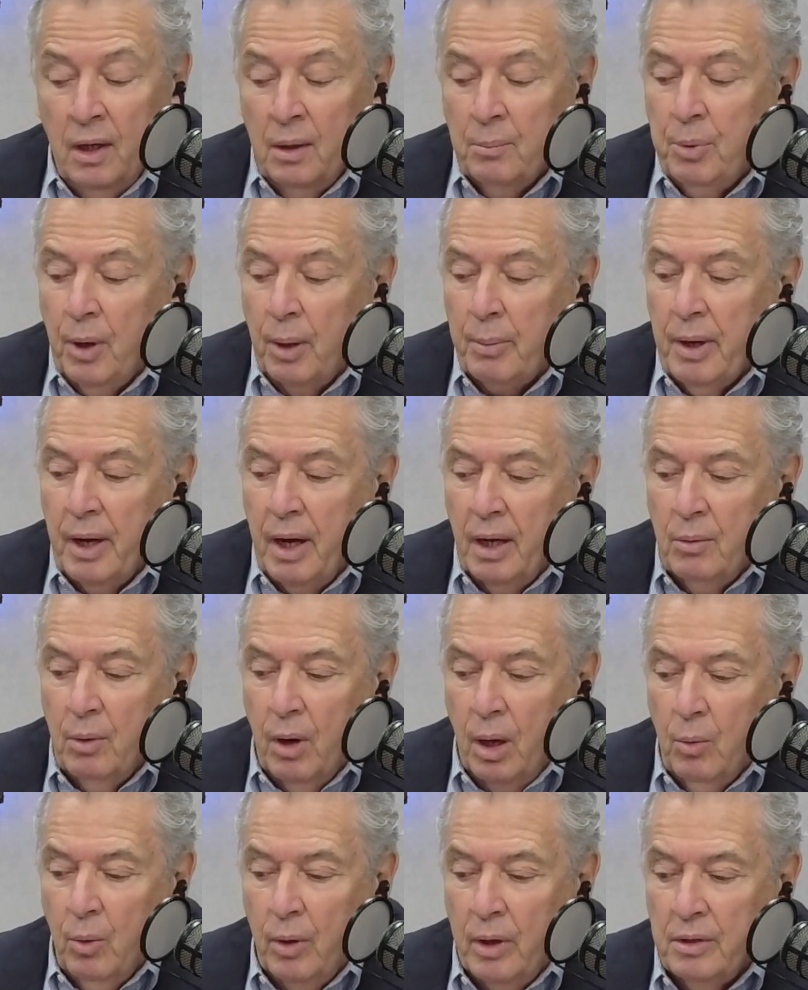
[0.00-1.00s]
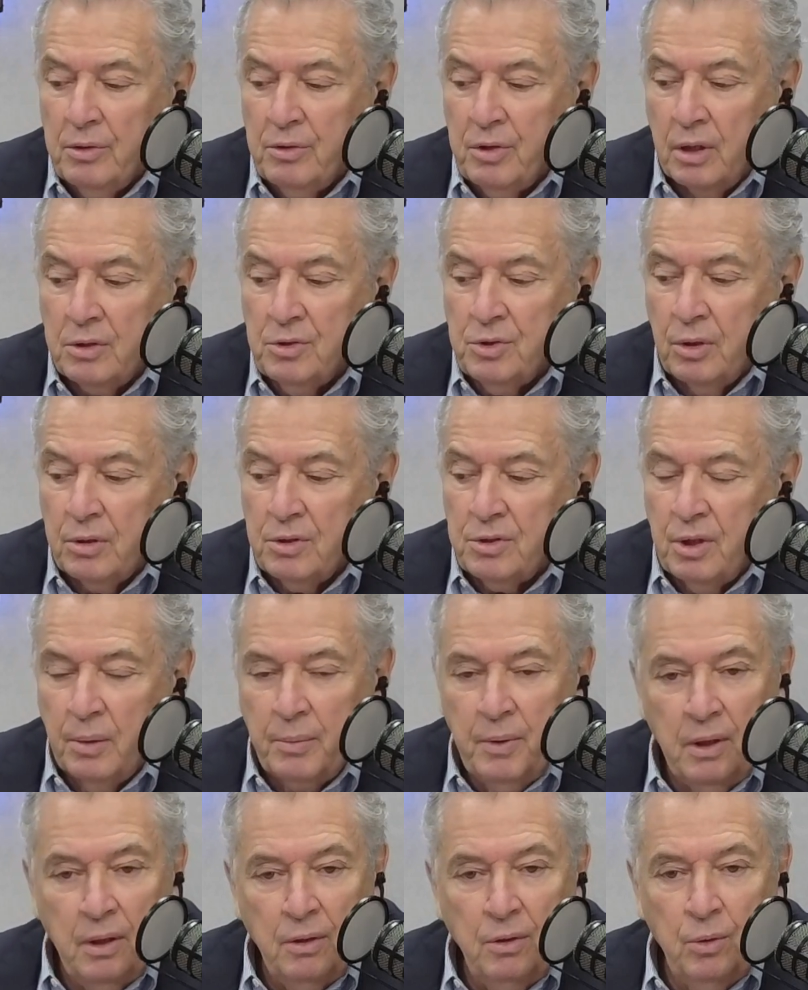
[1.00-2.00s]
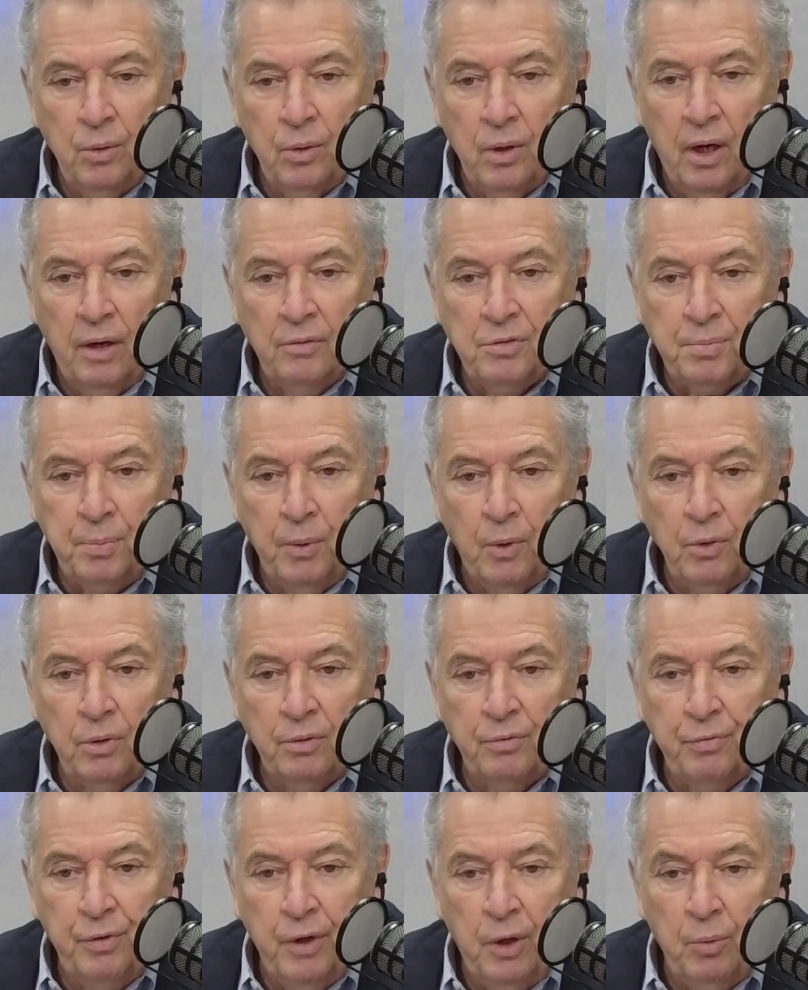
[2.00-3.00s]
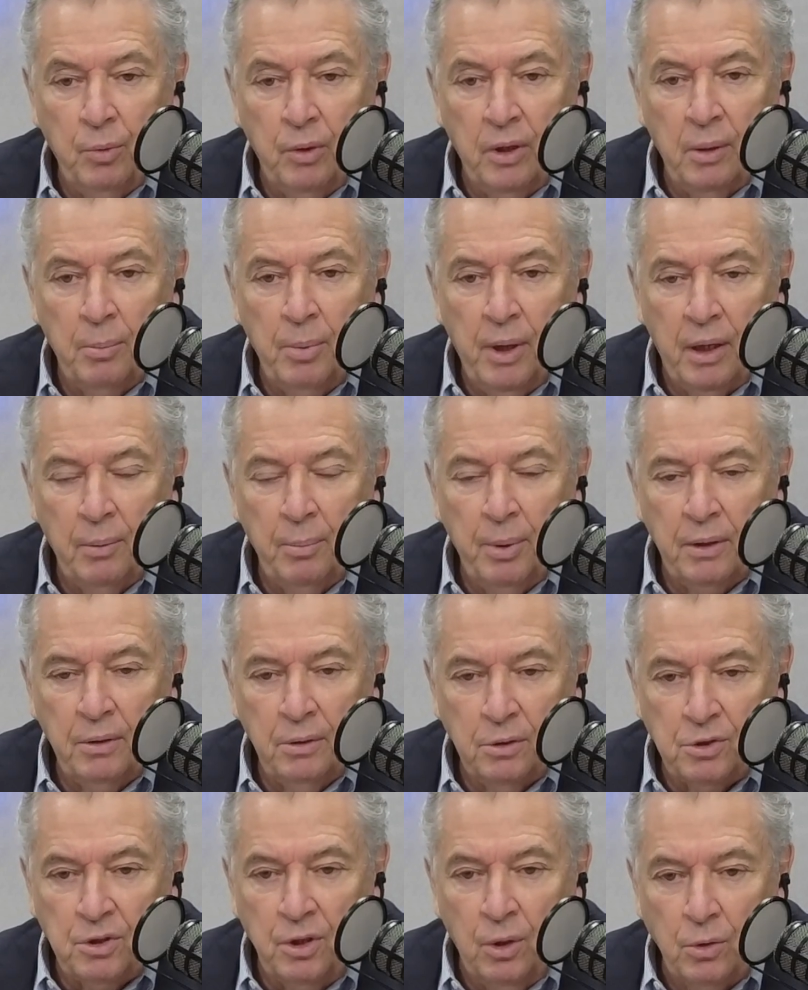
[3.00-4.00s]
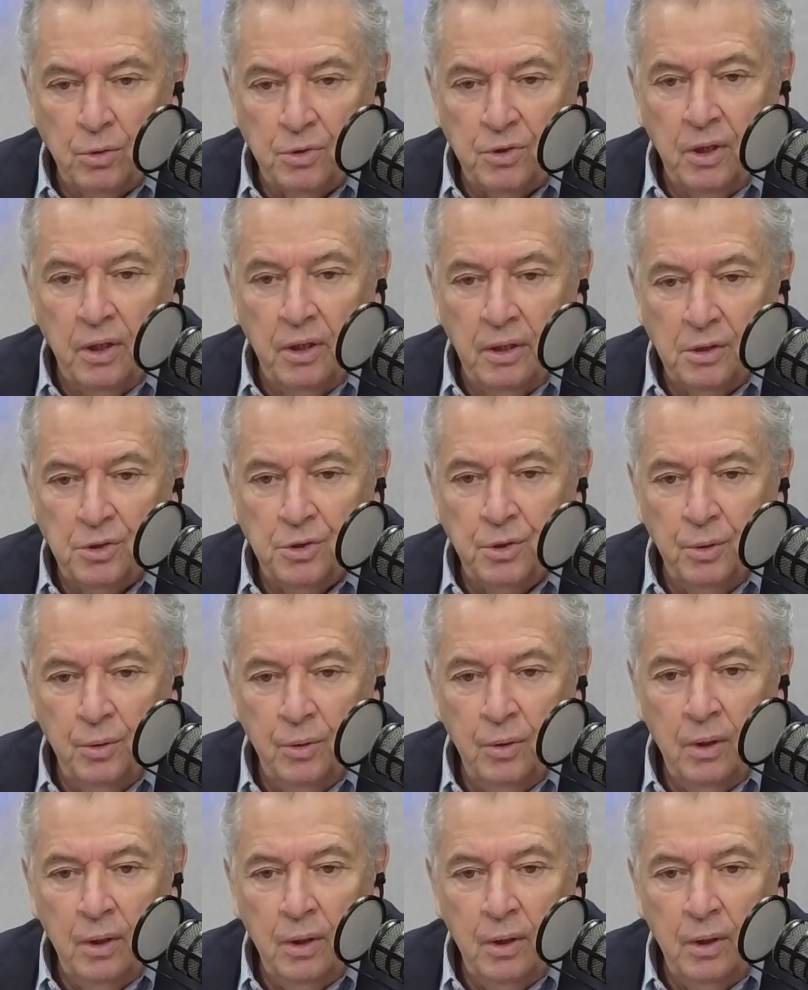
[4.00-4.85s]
Bob, I, I want to touch on something that you and I have spoken frequently about, about this ghost gun issue